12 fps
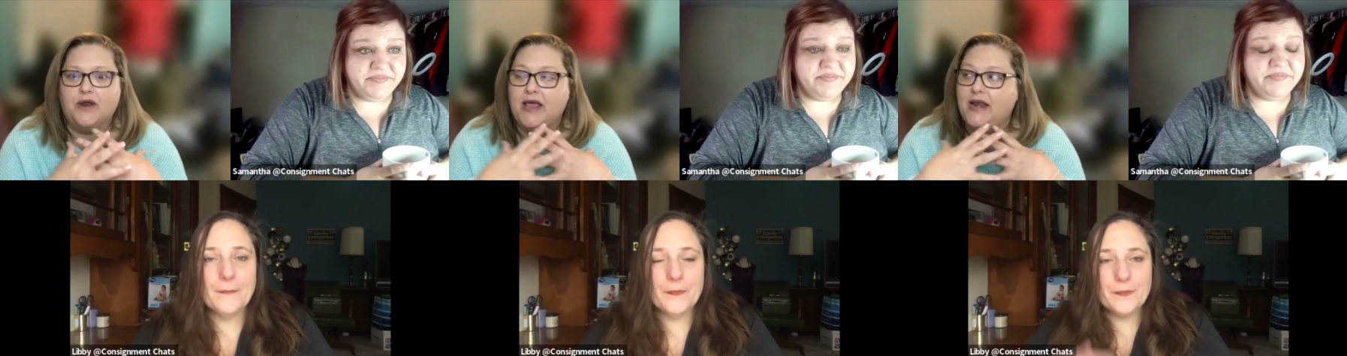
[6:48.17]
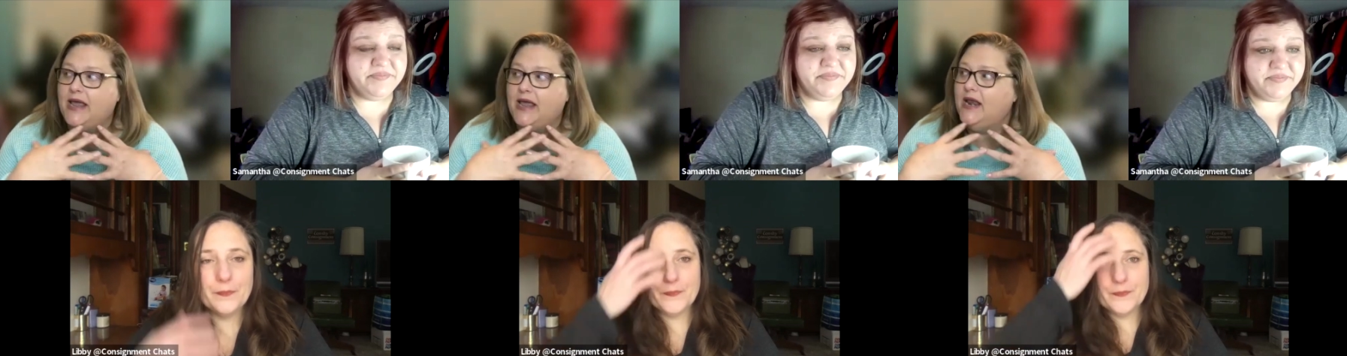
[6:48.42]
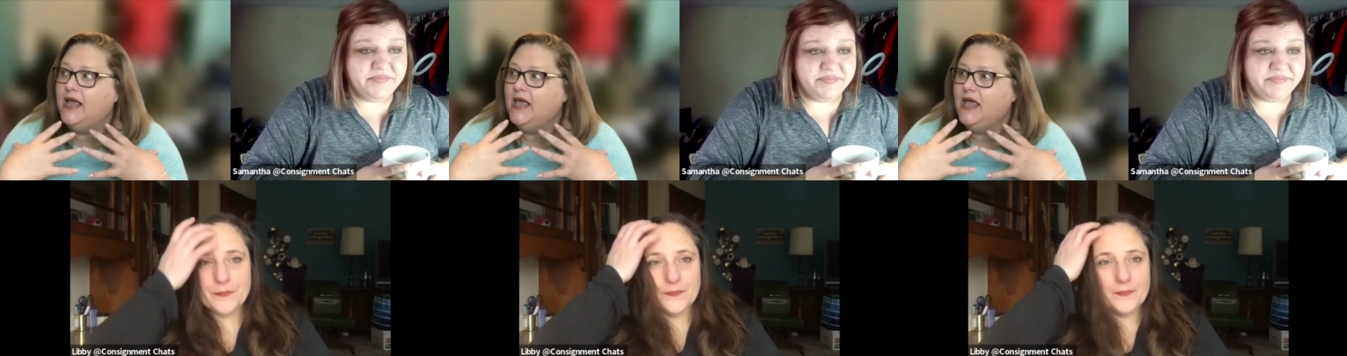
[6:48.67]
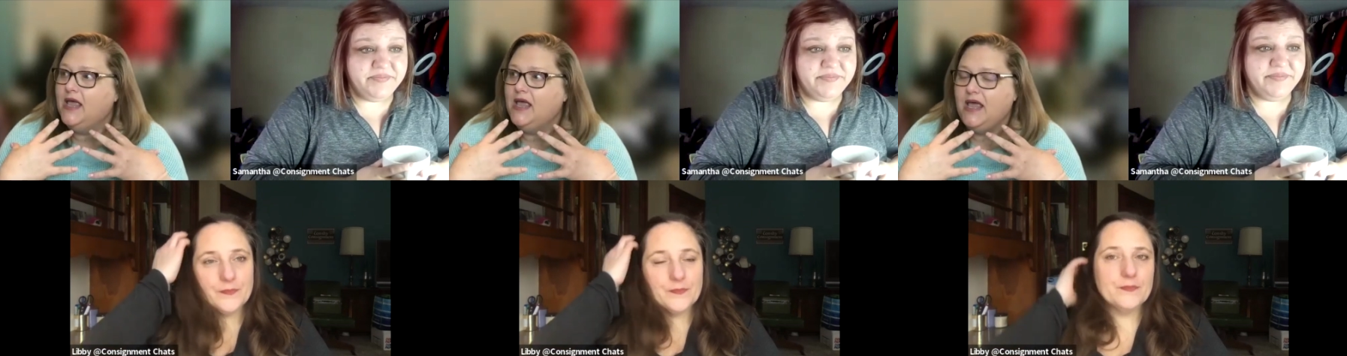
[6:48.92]
Speaker 1: And it,
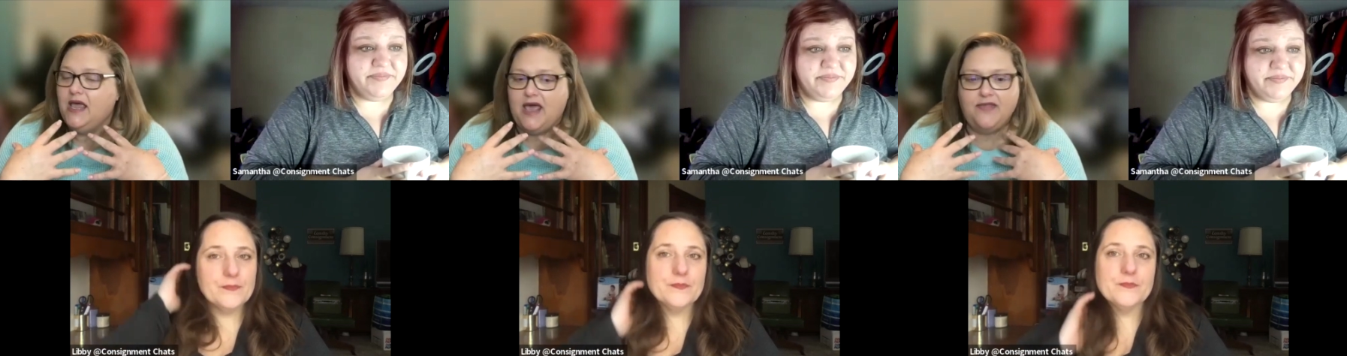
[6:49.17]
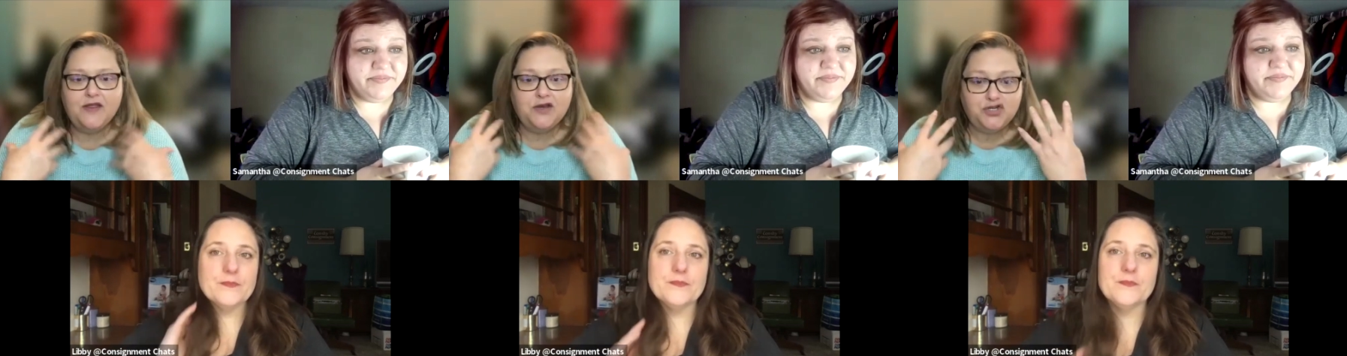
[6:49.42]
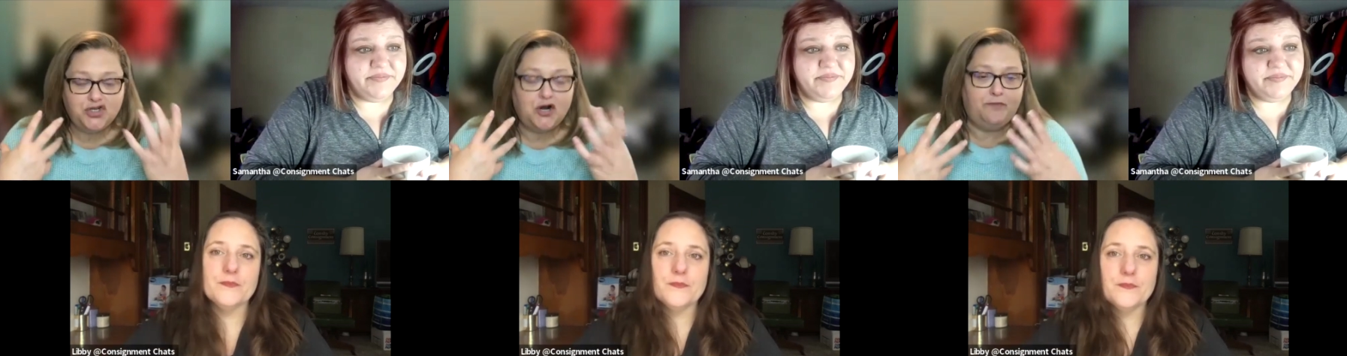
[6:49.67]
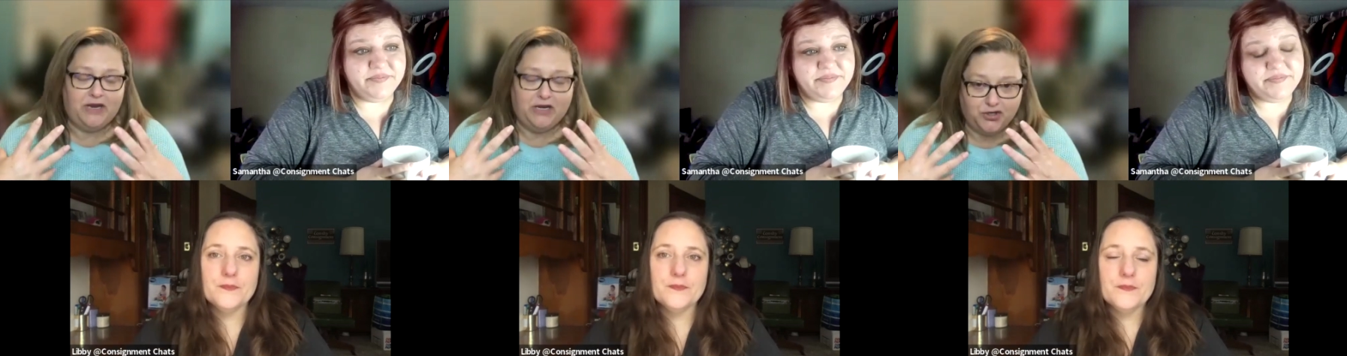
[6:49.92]
and then you start
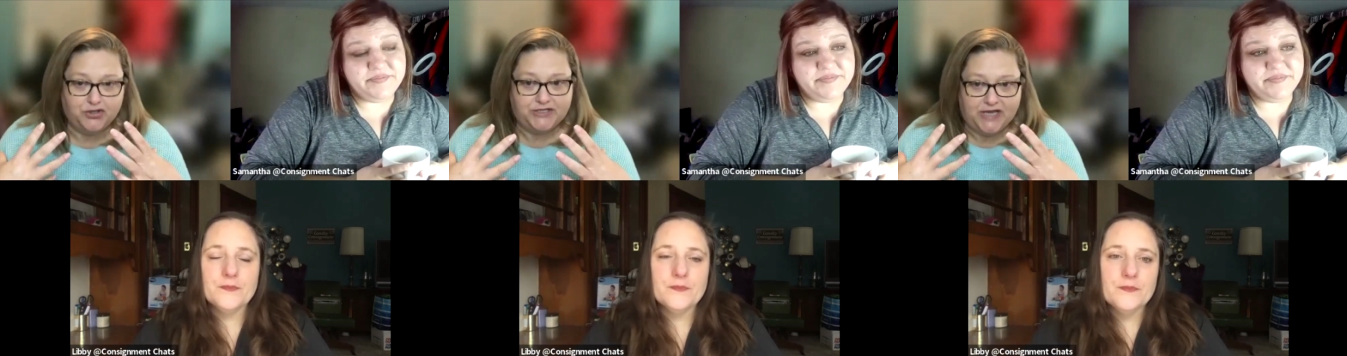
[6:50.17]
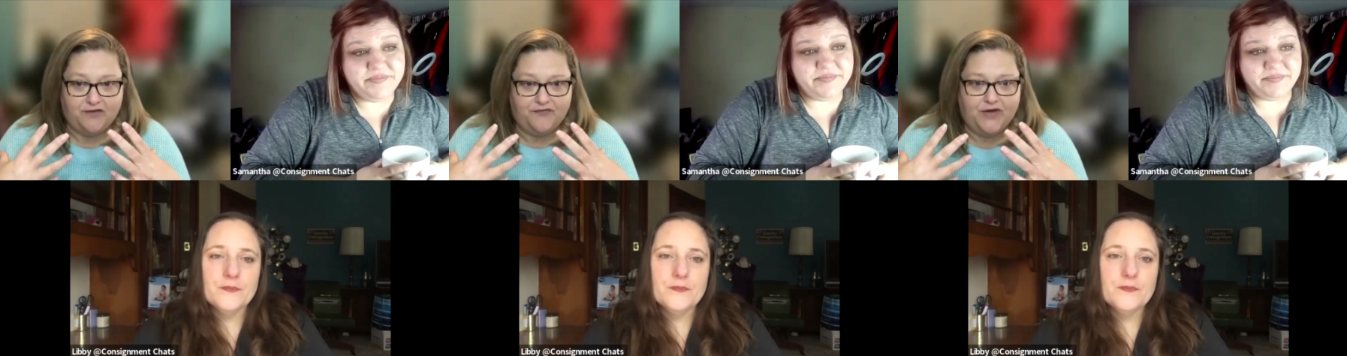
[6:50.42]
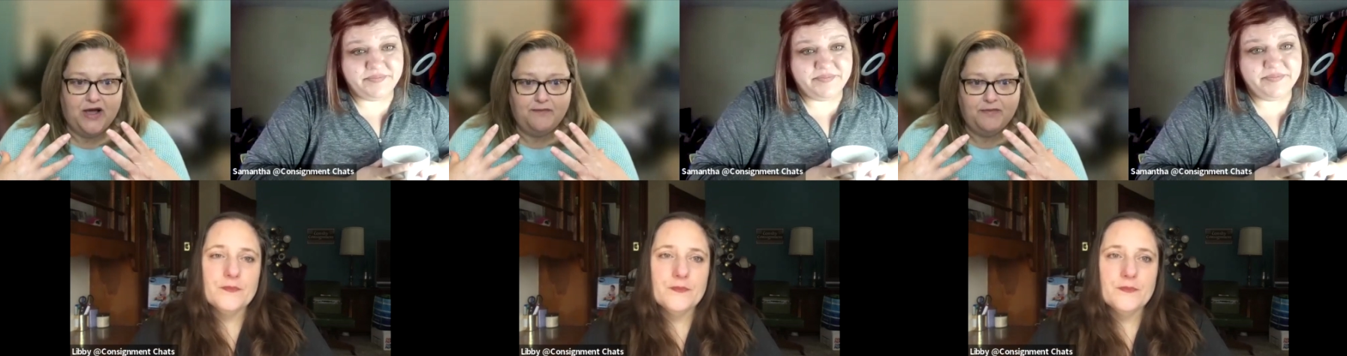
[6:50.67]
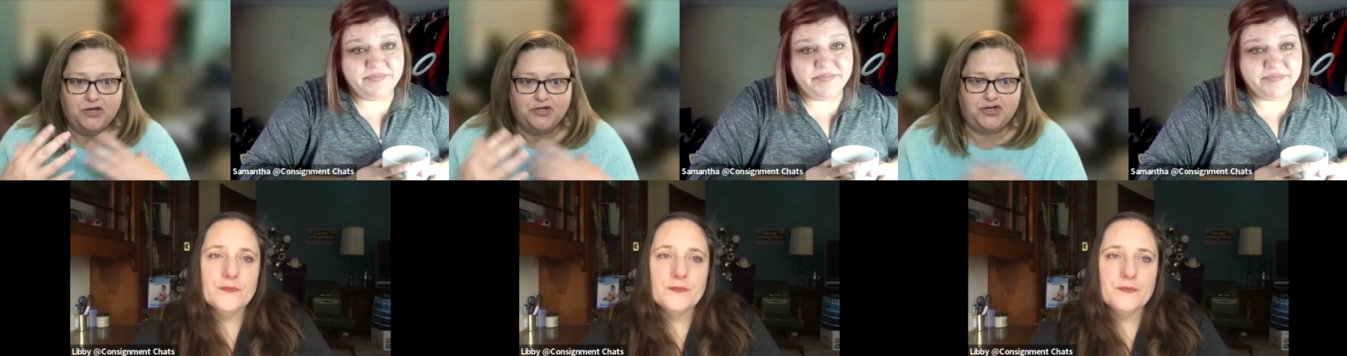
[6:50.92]
beating yourself up
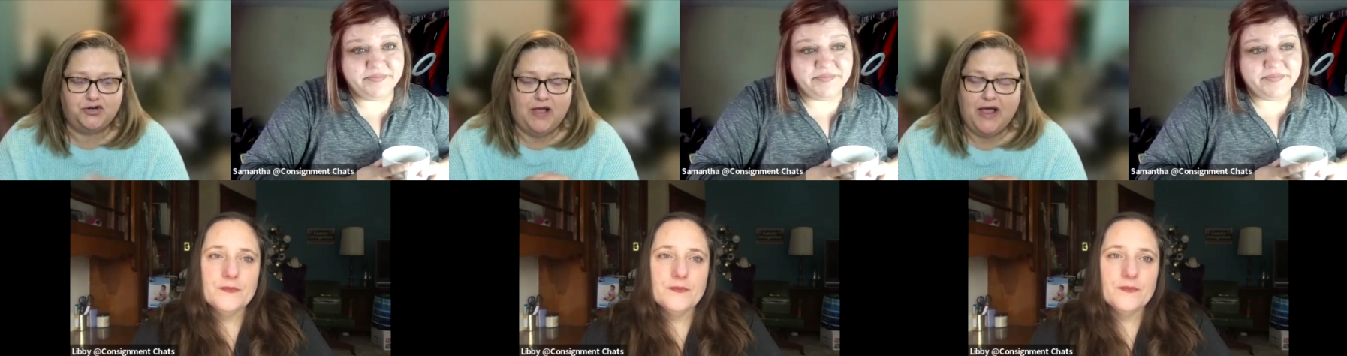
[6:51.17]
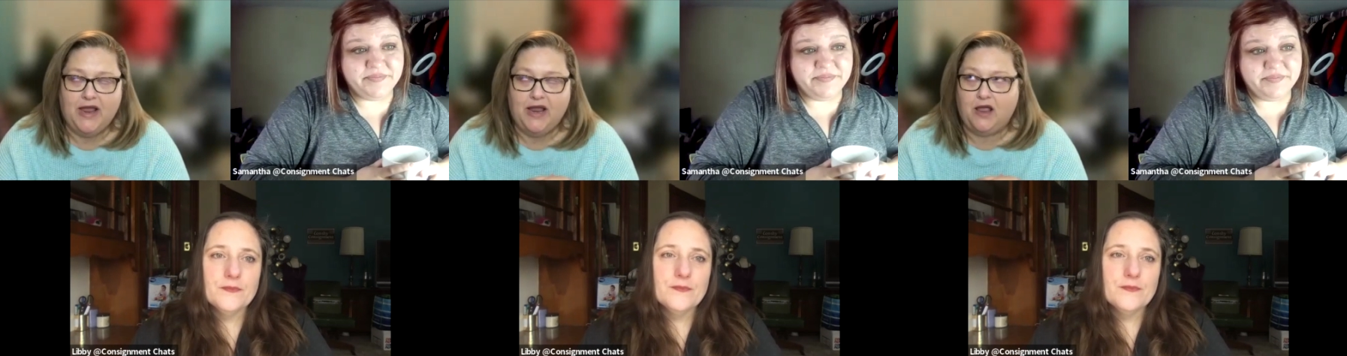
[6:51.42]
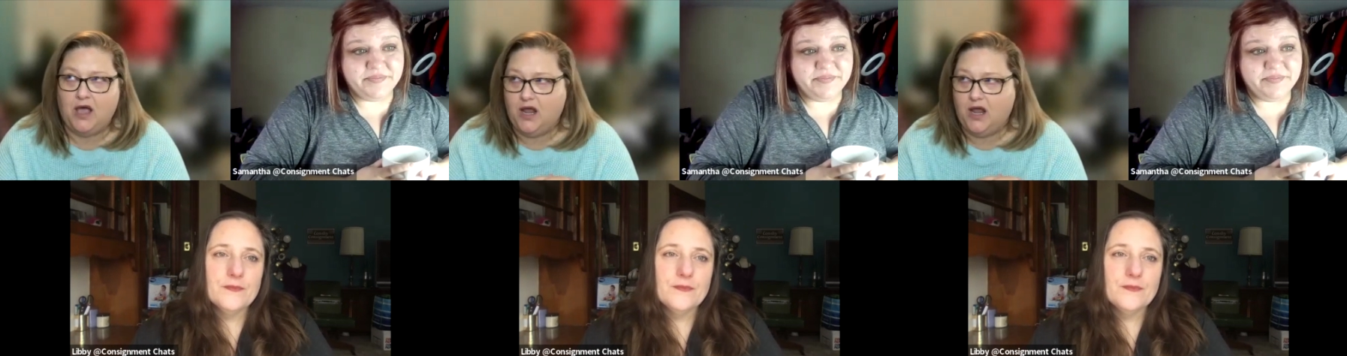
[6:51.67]
because you're like